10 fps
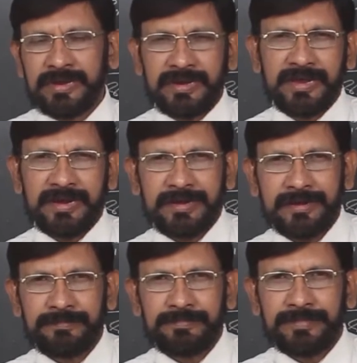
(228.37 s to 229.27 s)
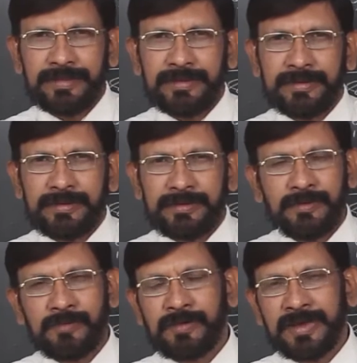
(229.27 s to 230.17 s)
inherit
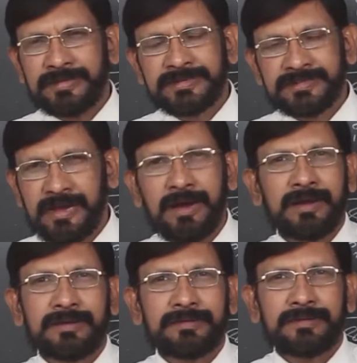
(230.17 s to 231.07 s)
your father's car.